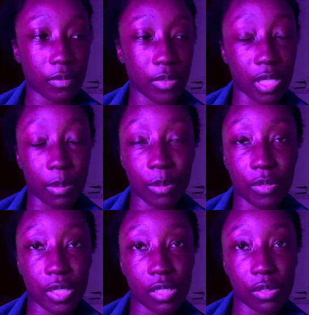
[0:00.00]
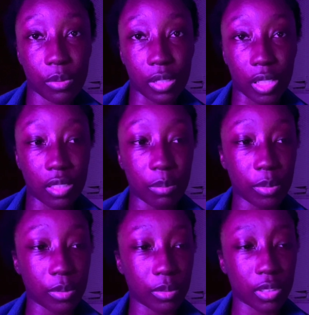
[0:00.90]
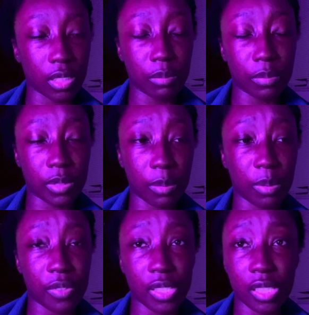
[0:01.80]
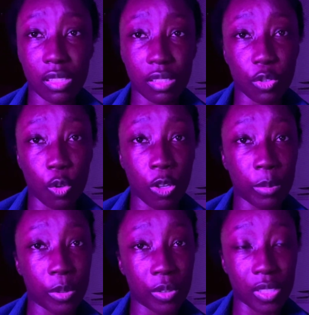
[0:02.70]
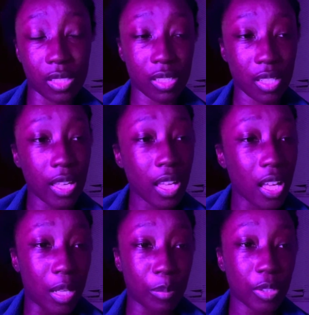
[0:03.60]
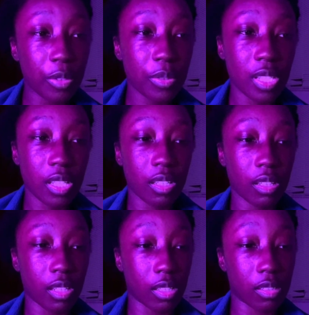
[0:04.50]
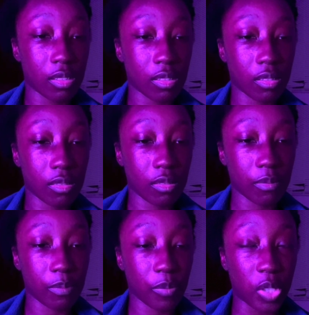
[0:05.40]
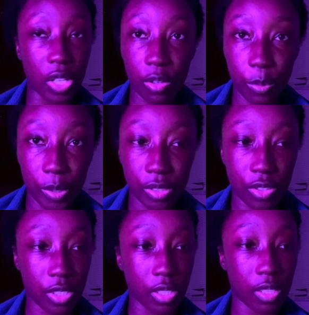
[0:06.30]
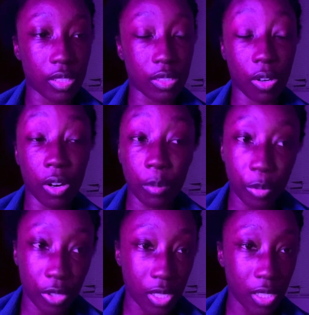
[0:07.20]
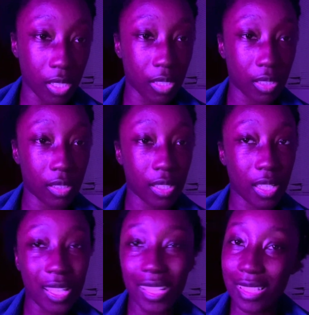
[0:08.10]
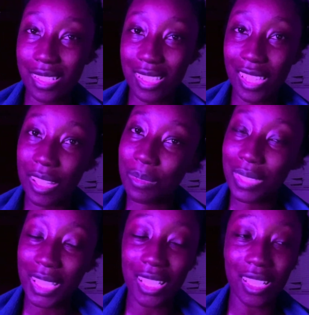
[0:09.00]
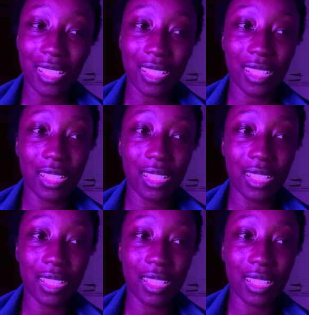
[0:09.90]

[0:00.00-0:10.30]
some of it is relatable, some of it is enjoyable, it's amusing, it's gut-wrenching, it's heartbreaking, it's lovely.